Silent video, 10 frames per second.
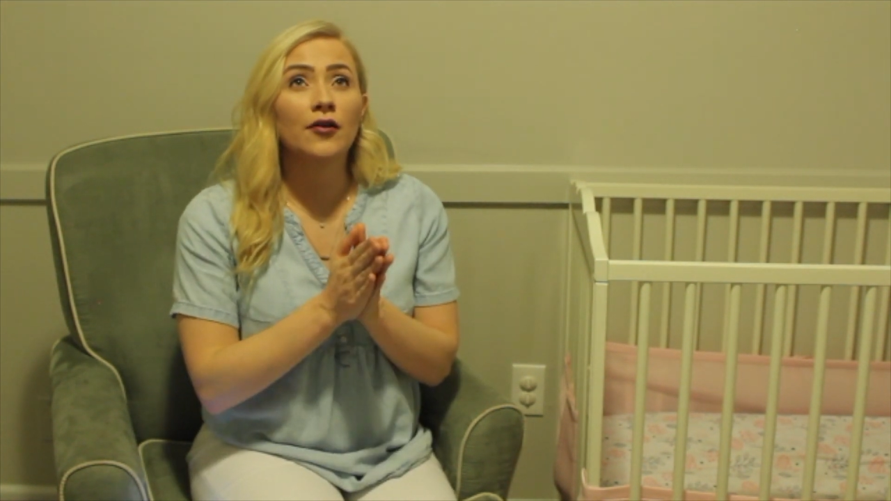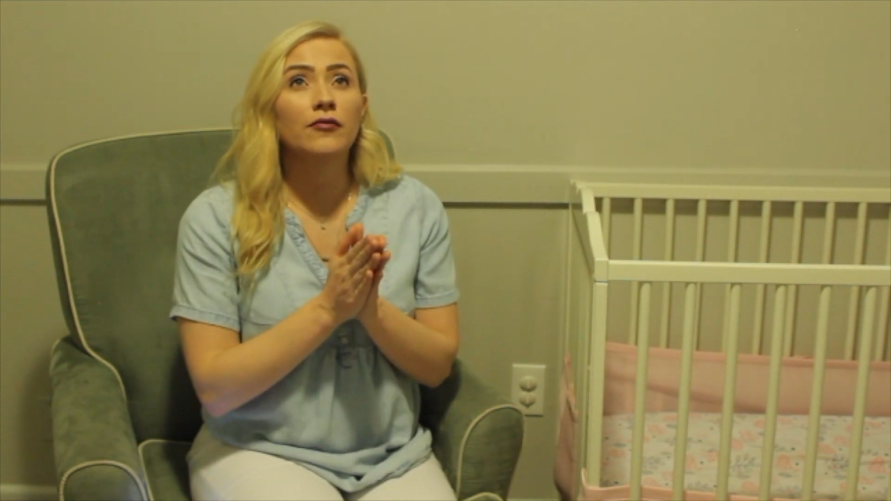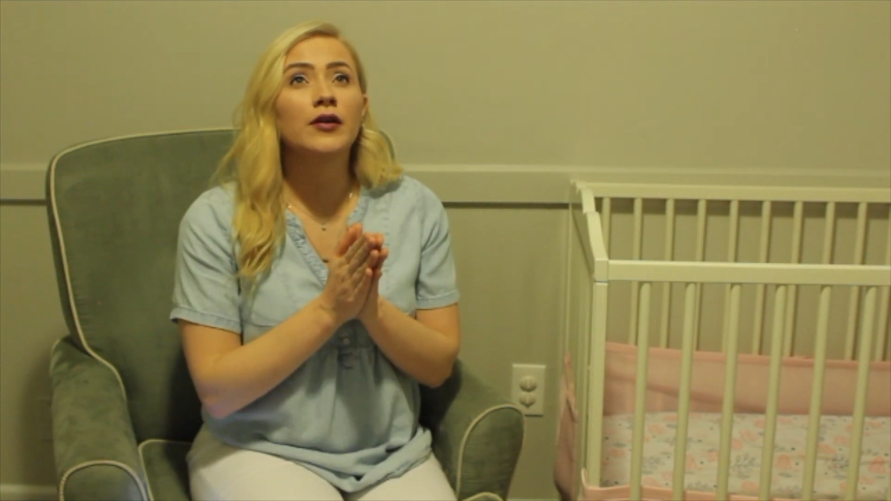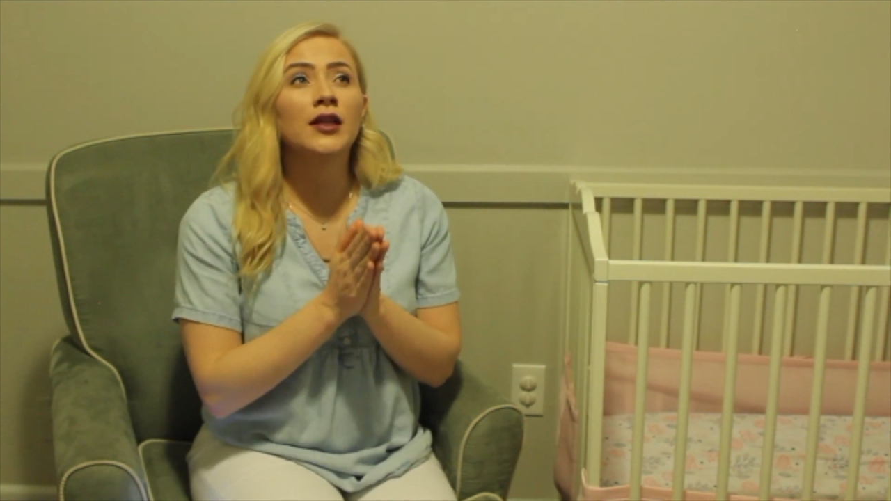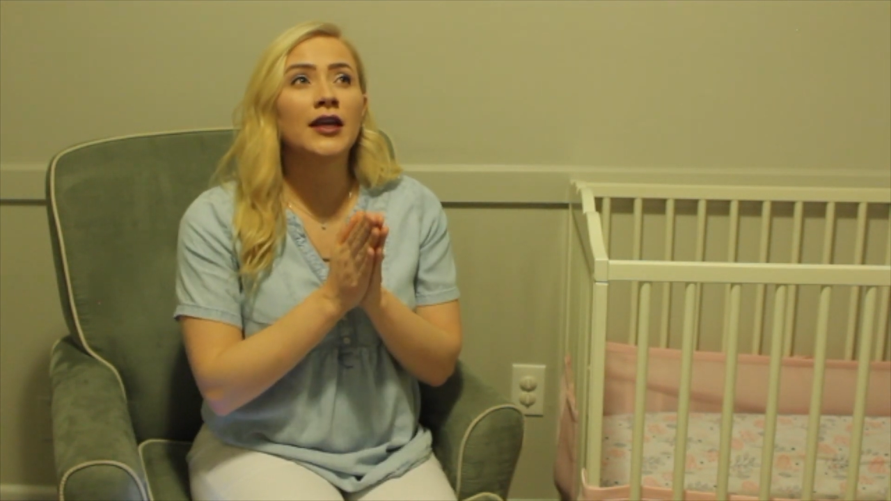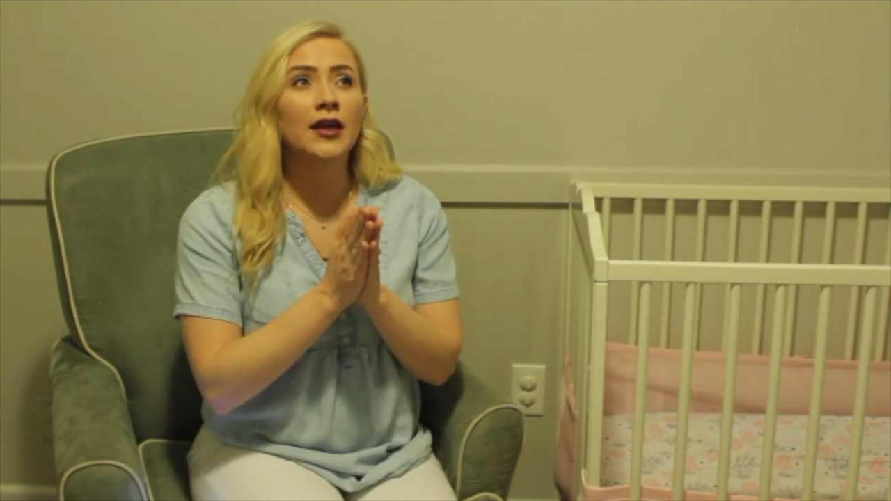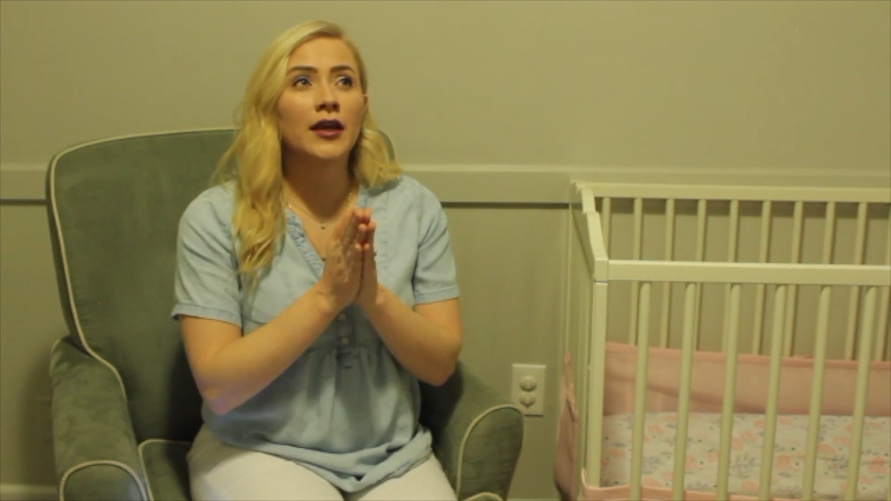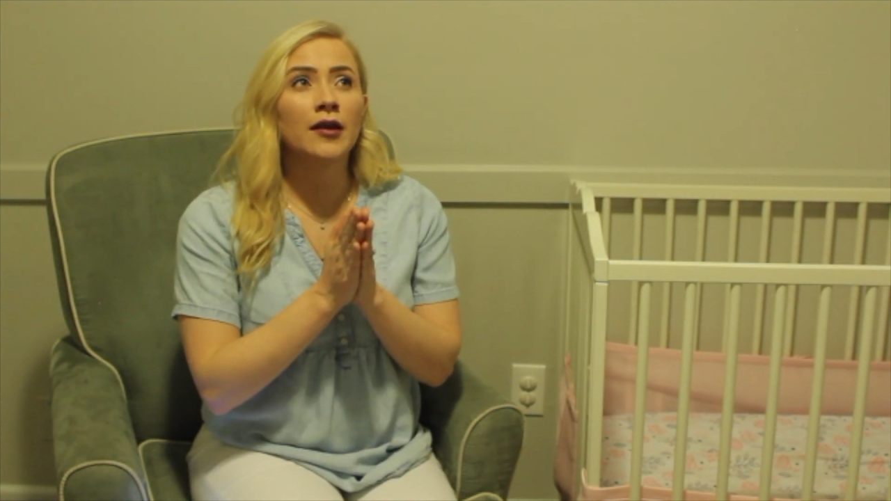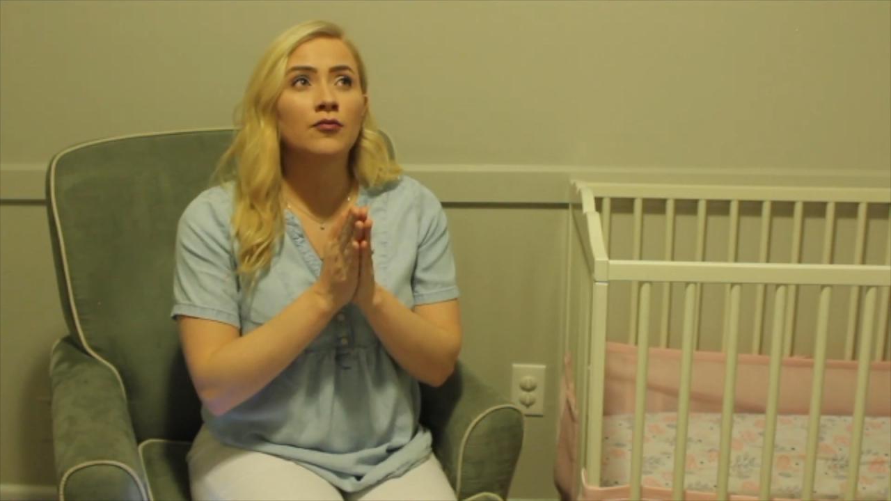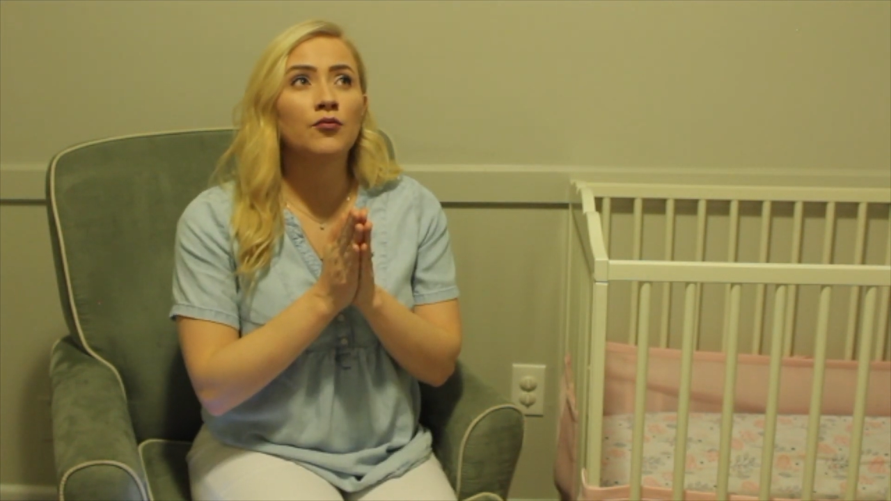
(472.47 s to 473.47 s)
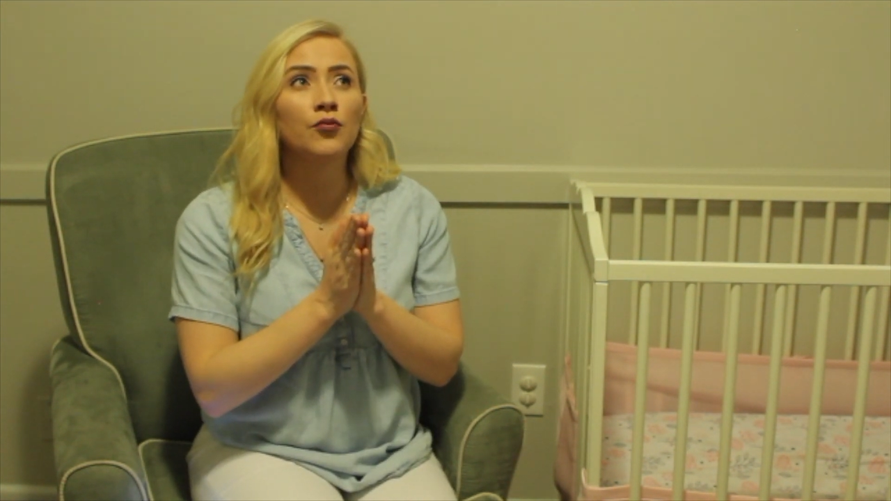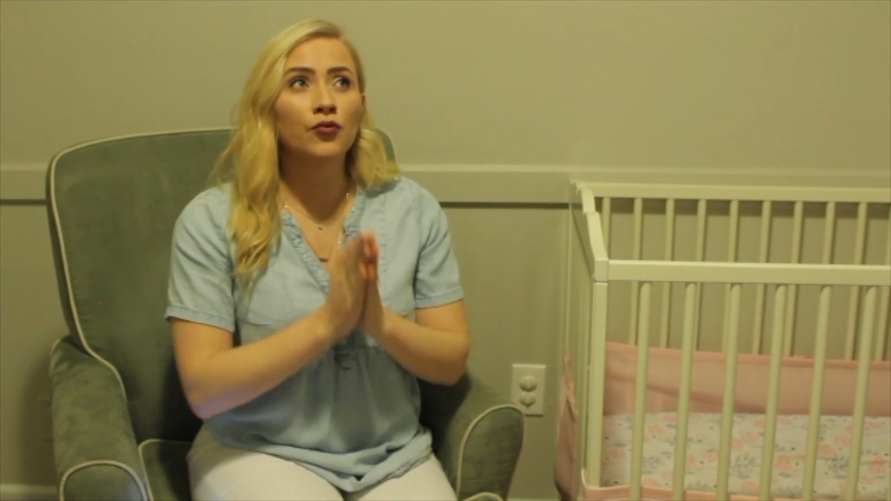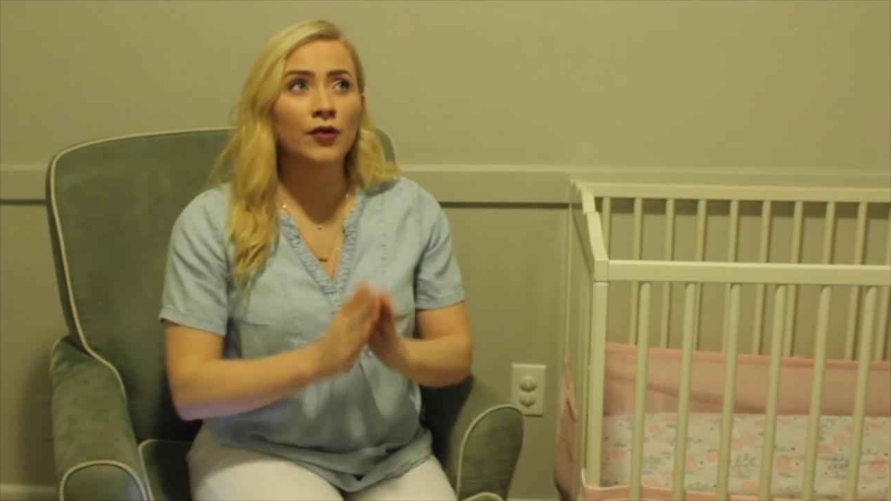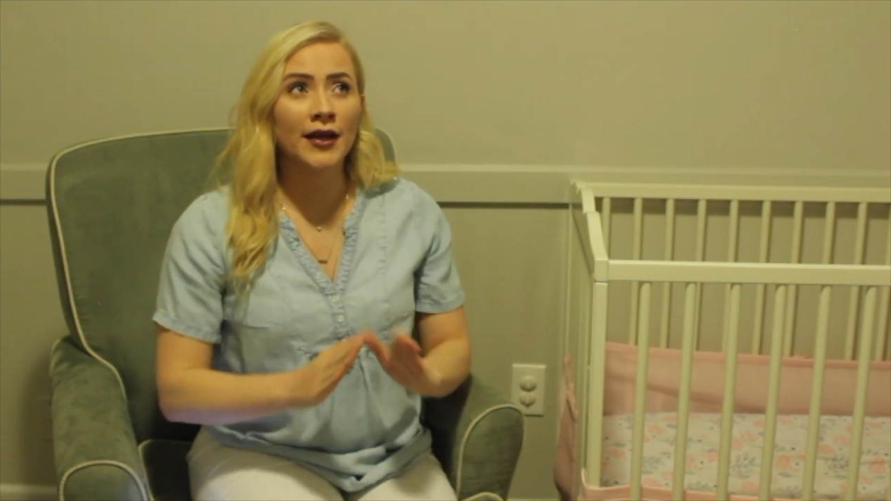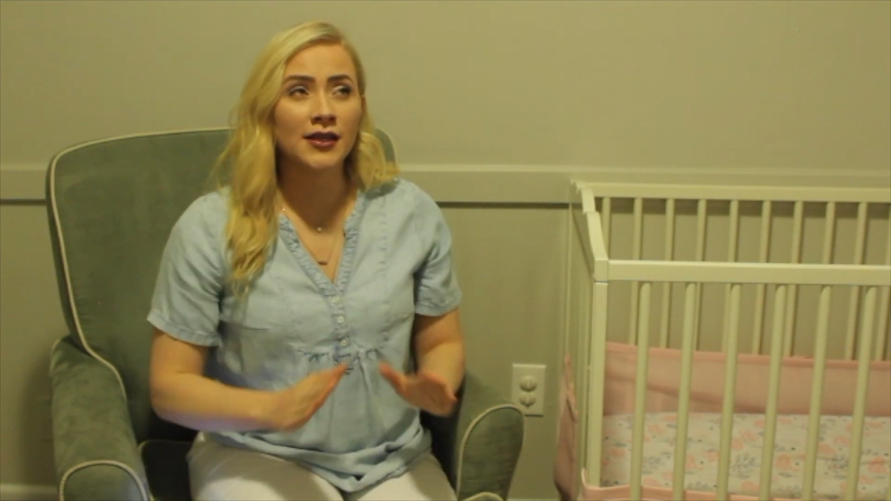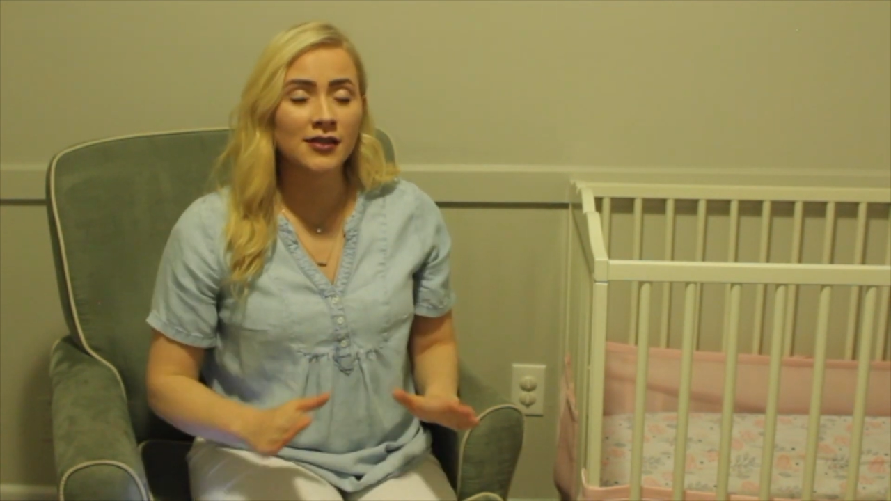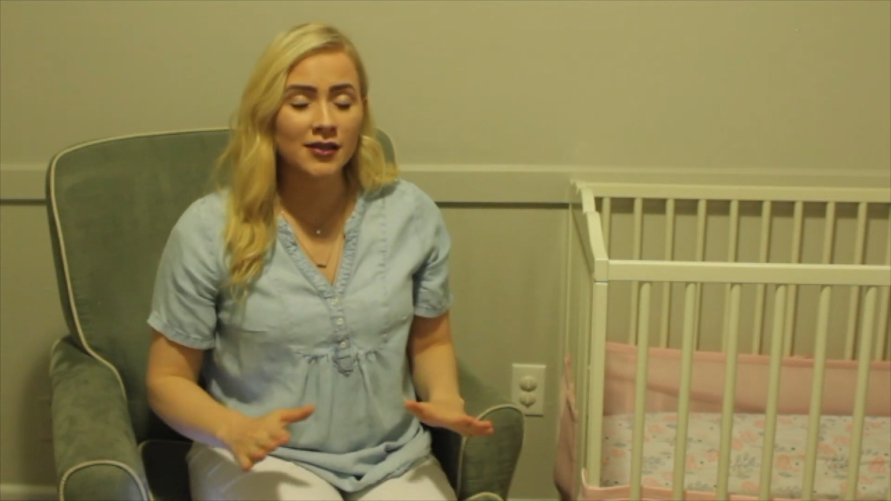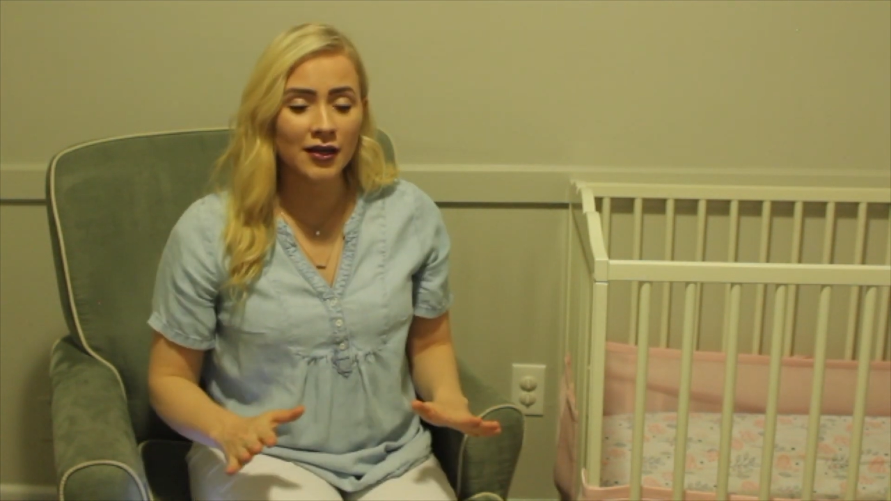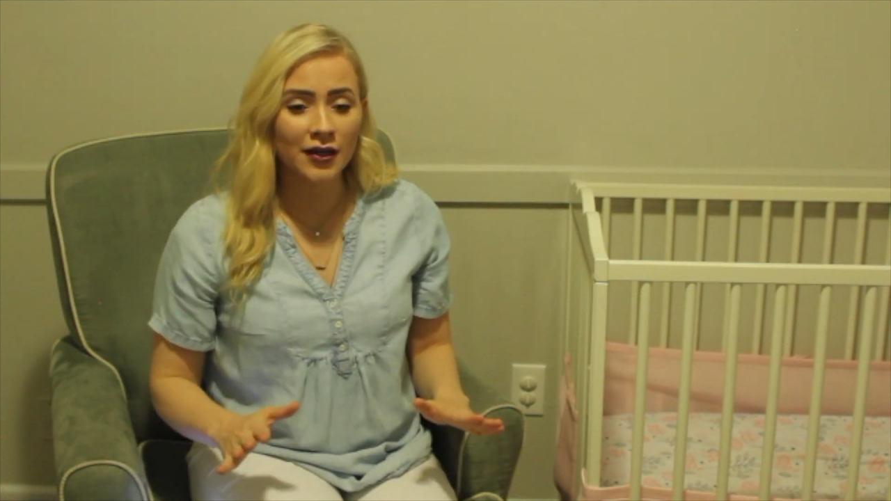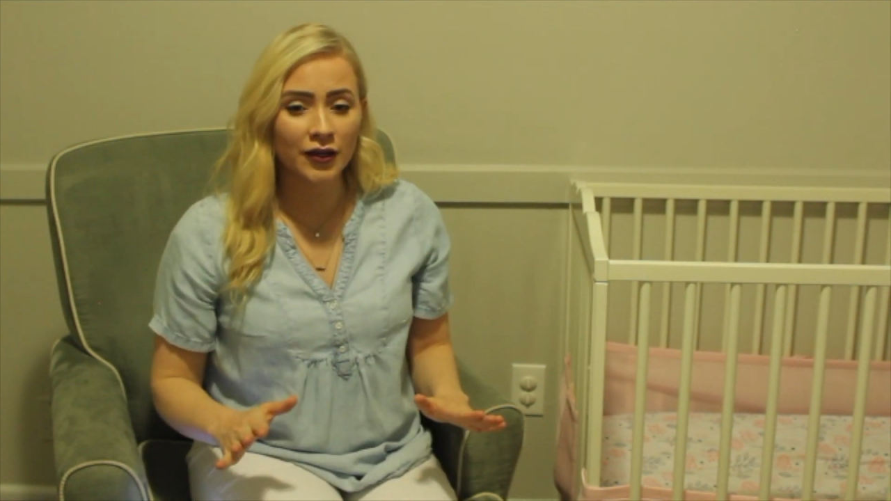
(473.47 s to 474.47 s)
really embrace